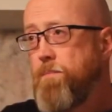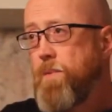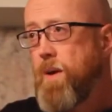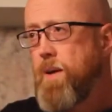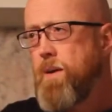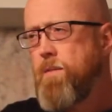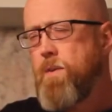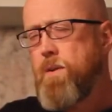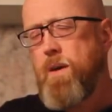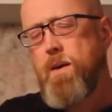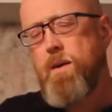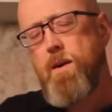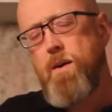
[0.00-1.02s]
Here
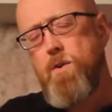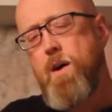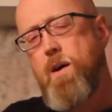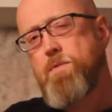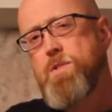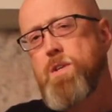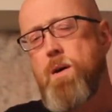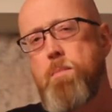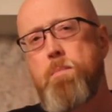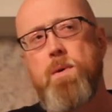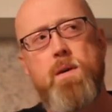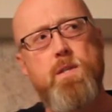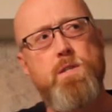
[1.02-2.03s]
you have
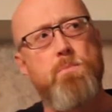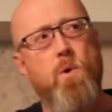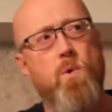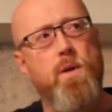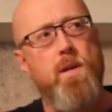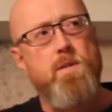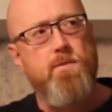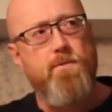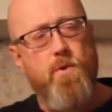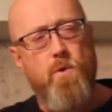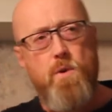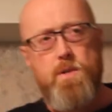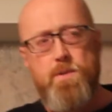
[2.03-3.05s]
some smokiness, of
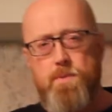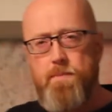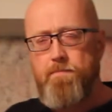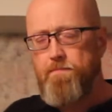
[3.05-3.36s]
course.